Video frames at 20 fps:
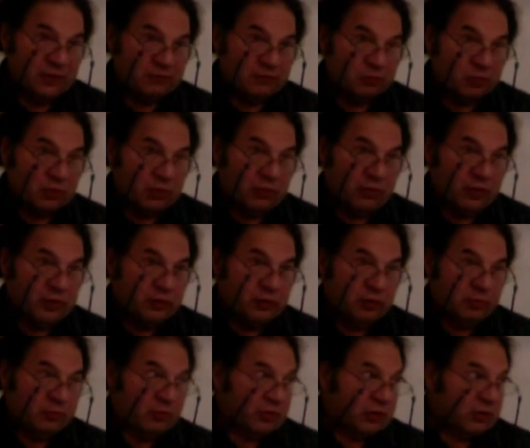or a
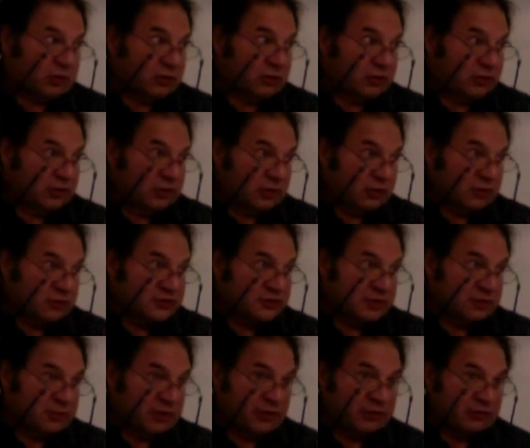numeral, or some
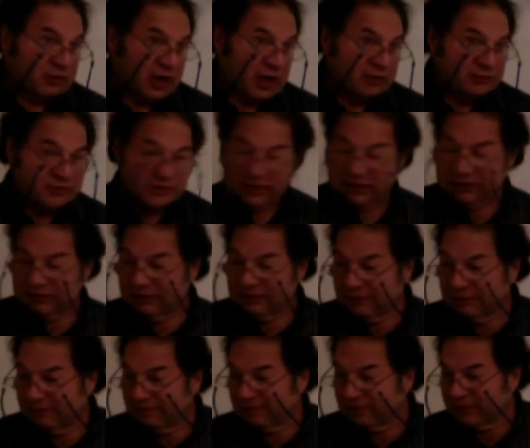other object
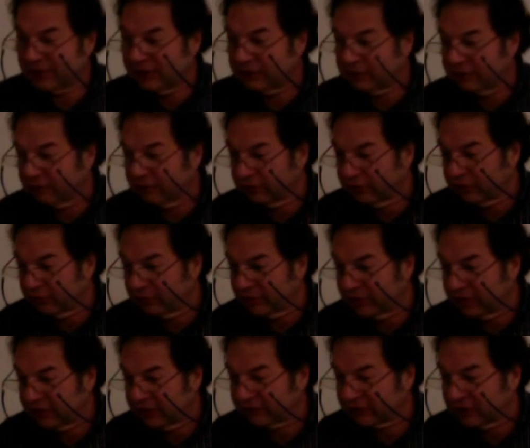that you don't know what it is.